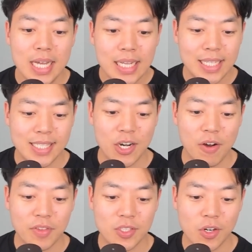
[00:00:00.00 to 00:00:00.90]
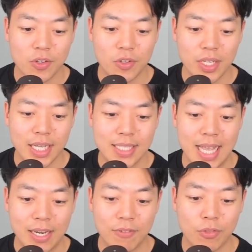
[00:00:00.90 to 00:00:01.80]
The center of the circle is
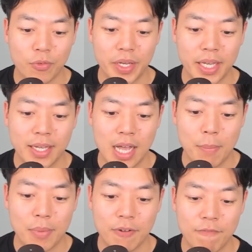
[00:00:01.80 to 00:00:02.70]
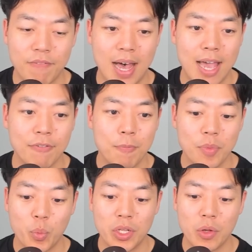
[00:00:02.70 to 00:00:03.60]
negative 3, 5.
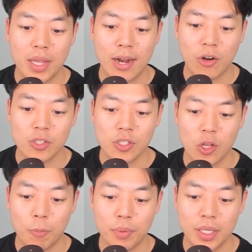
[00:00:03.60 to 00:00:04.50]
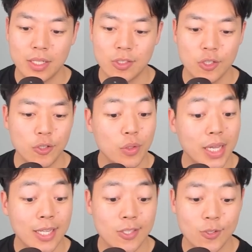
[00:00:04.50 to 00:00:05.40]
We know that our slope is 2.
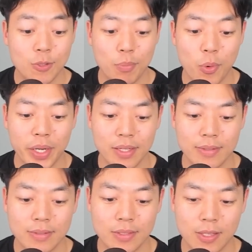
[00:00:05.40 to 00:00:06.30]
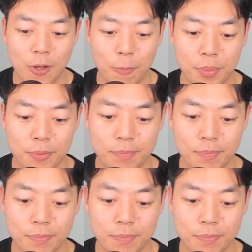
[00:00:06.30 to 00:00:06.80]
Let's use point slope.